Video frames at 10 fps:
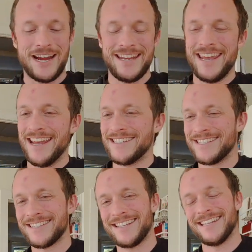great
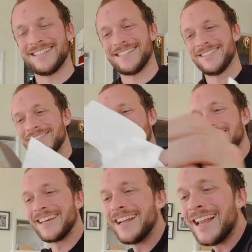edge. It's so
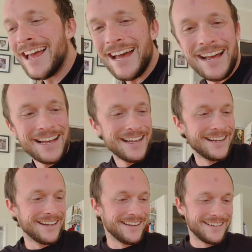good.
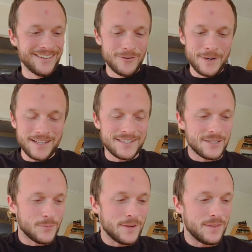Oh, what else
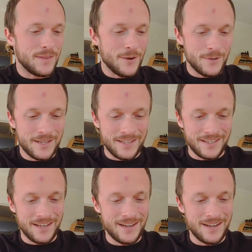is worth noting?